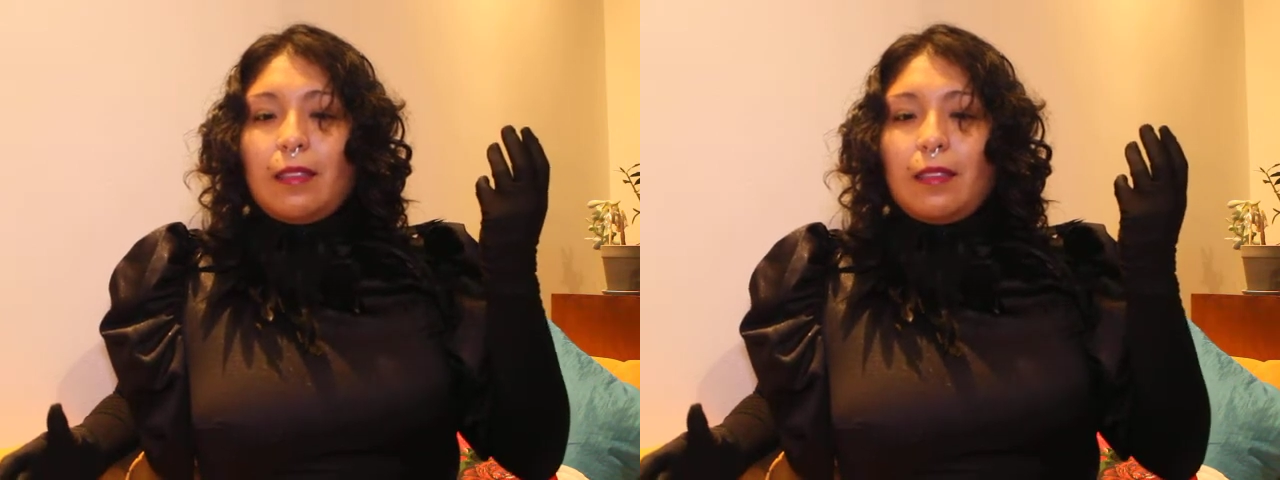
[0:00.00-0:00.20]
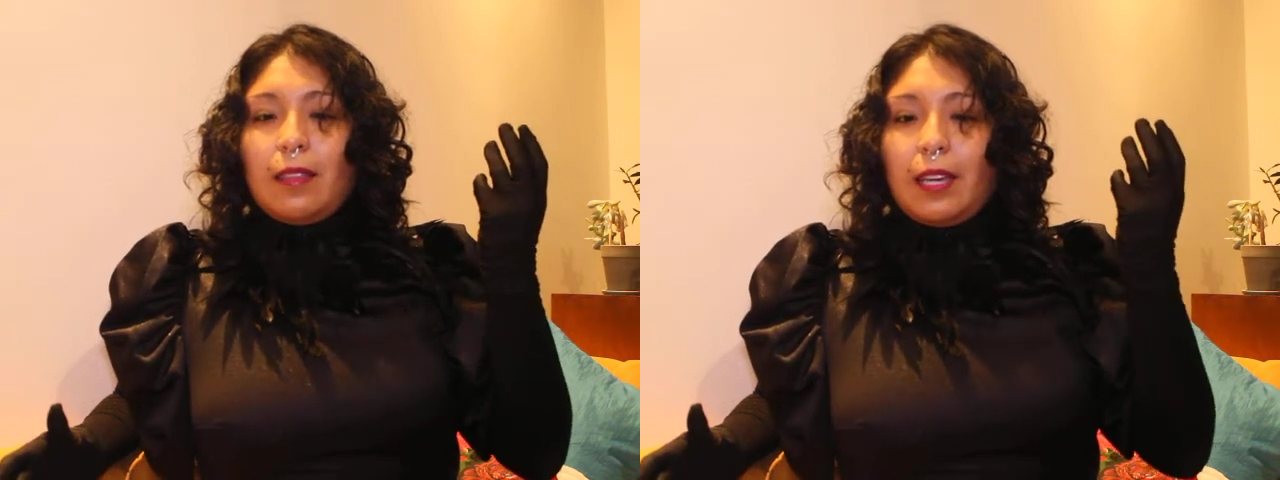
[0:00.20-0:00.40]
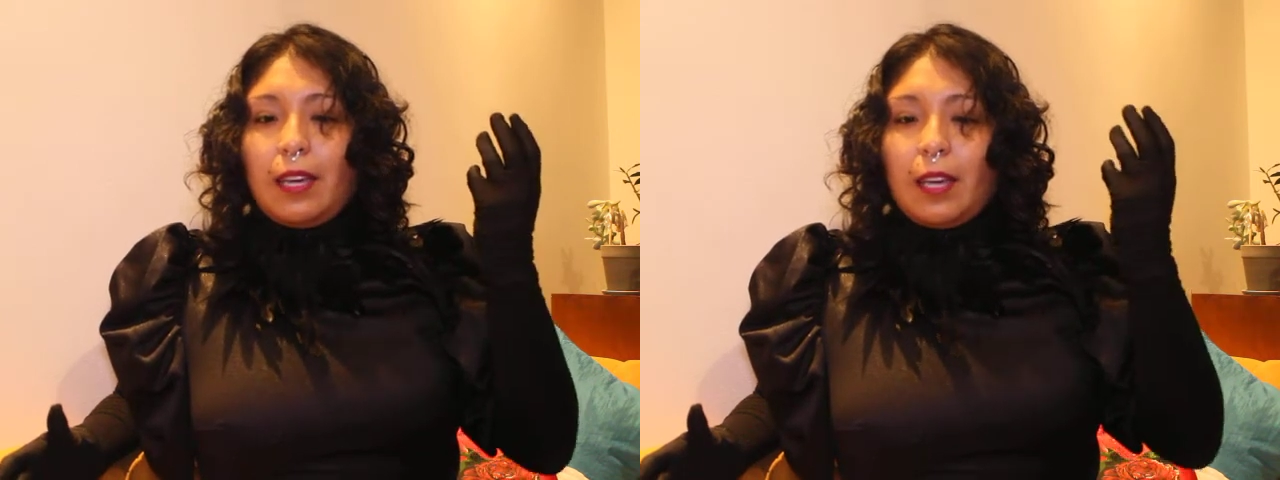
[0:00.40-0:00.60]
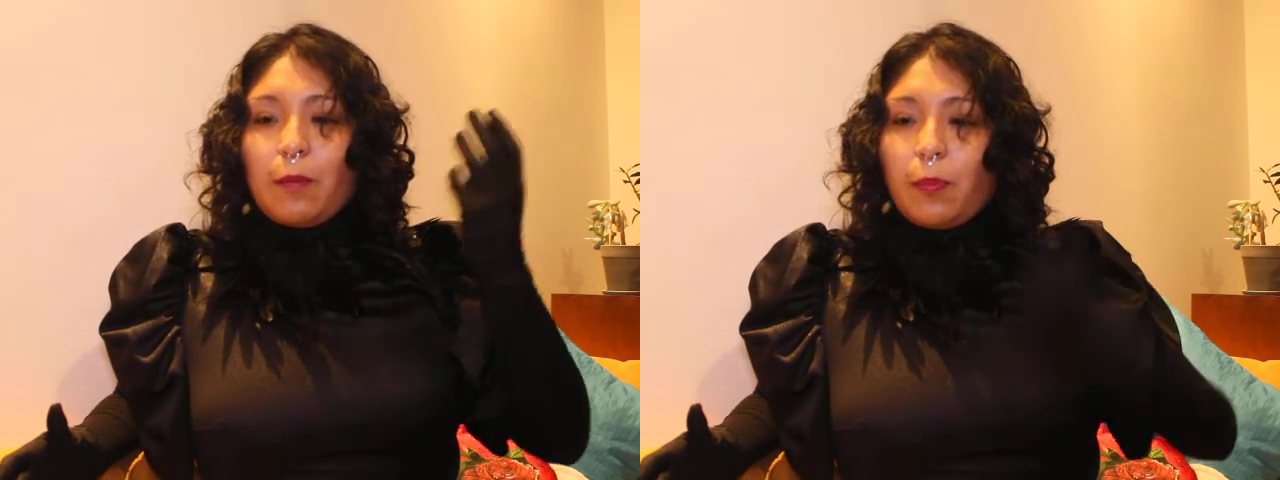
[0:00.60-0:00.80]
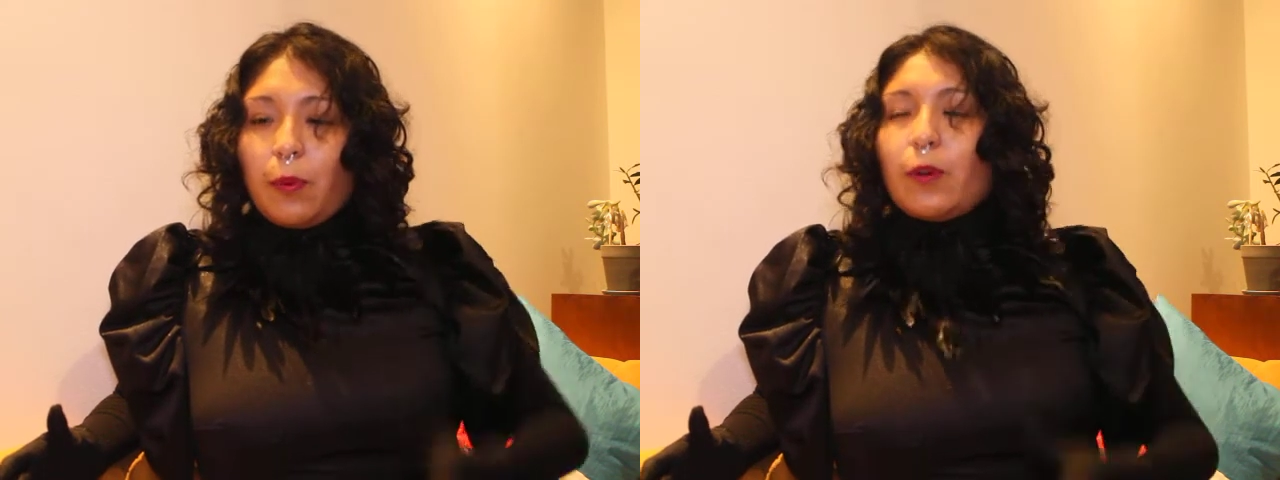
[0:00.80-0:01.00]
the
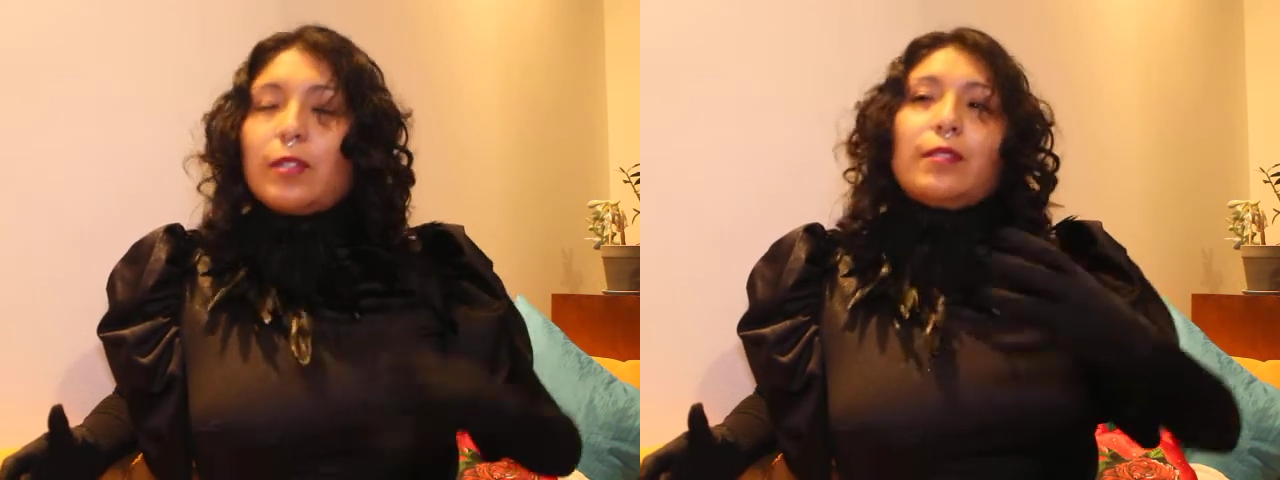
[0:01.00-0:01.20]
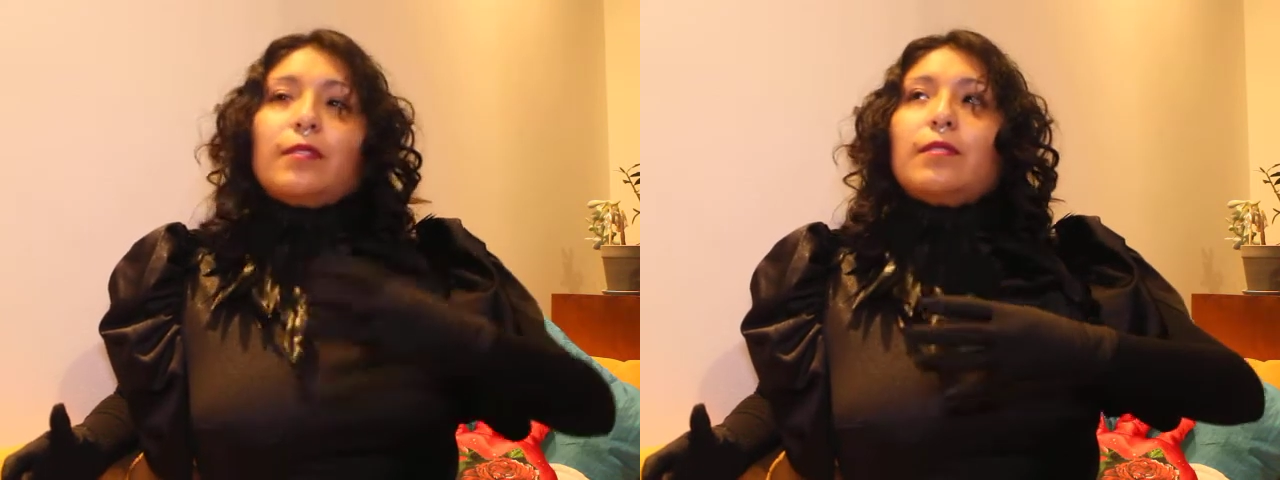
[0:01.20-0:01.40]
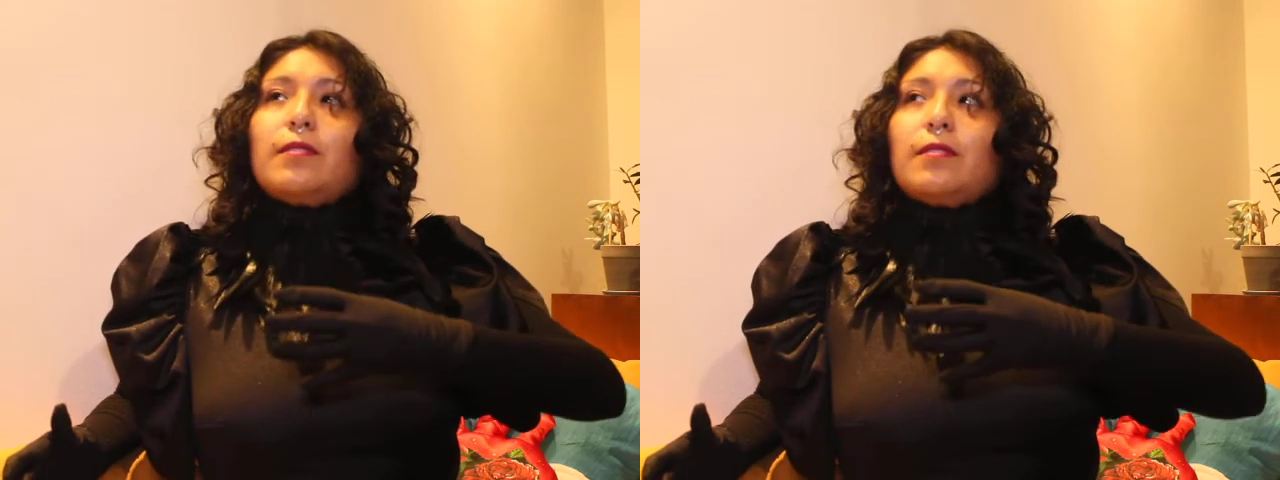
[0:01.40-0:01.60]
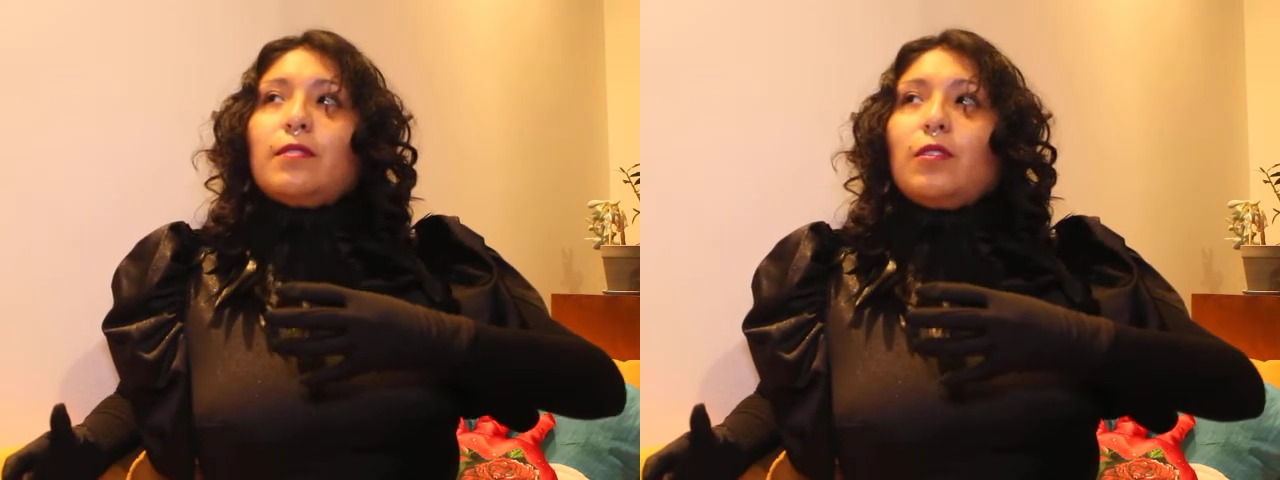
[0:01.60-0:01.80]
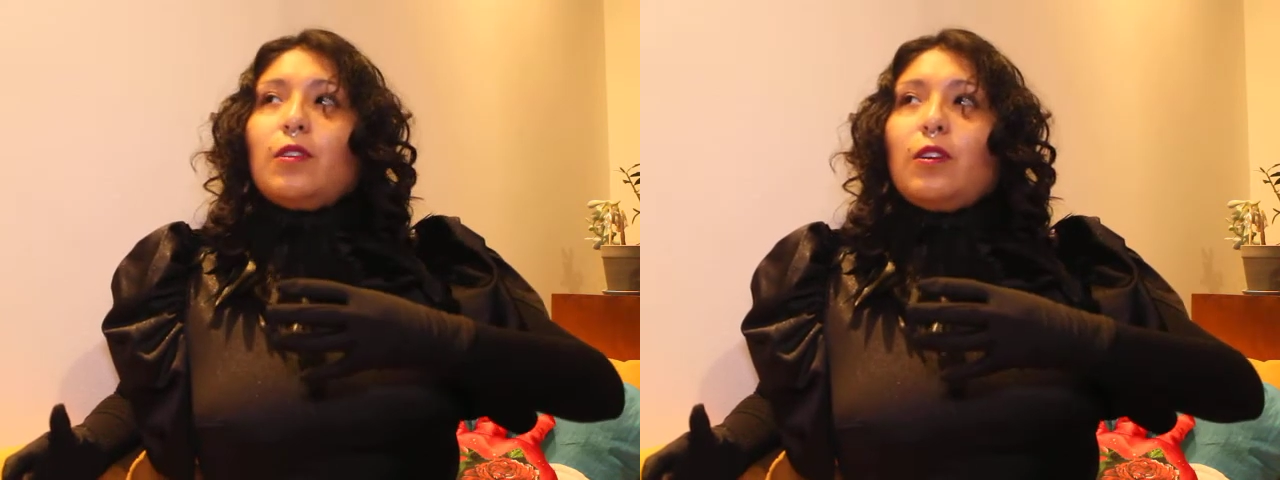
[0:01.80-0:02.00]
importance
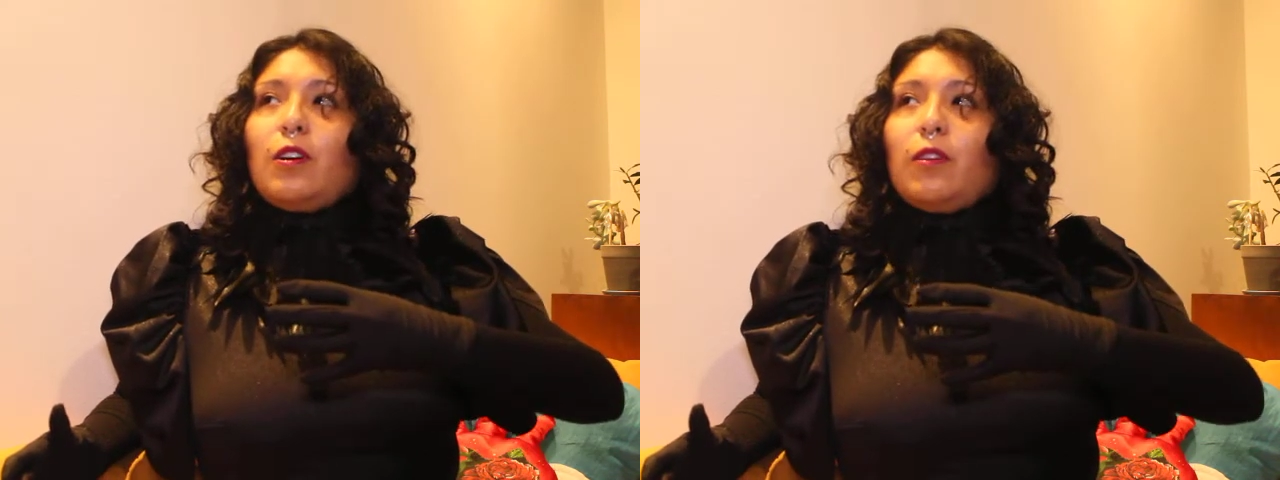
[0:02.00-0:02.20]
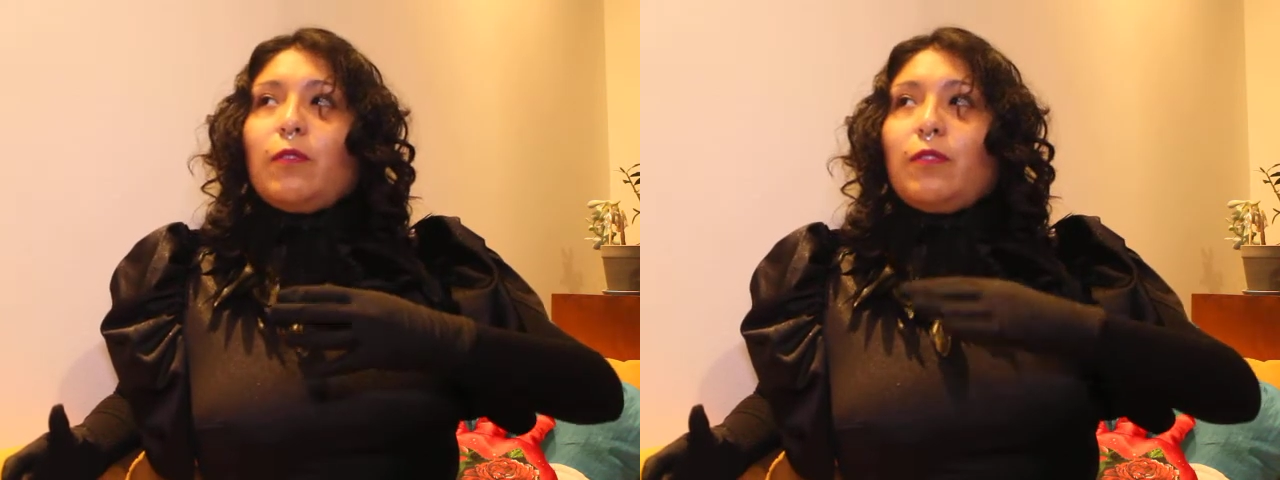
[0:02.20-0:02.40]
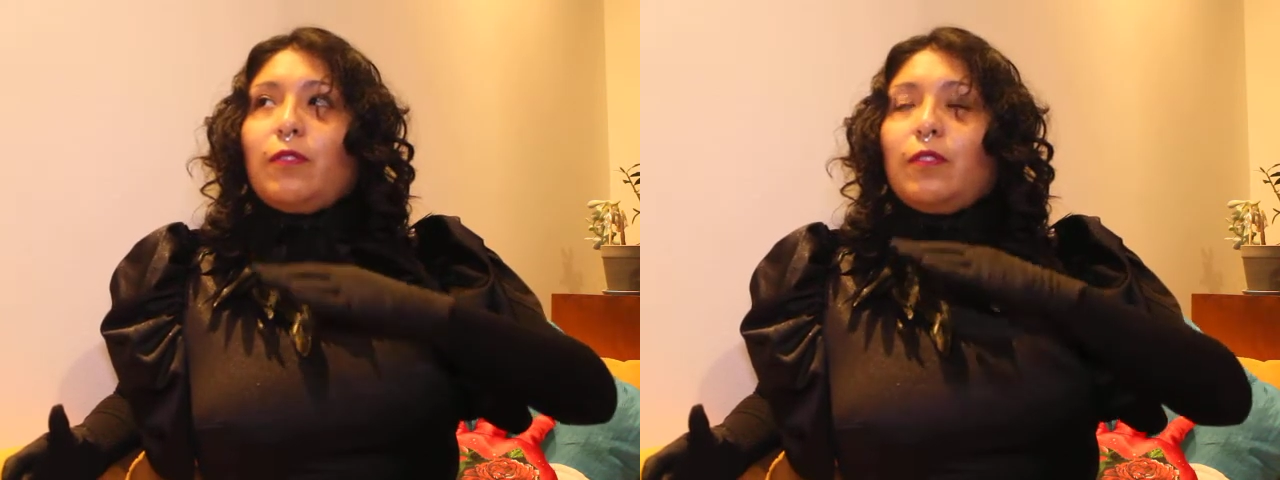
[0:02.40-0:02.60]
of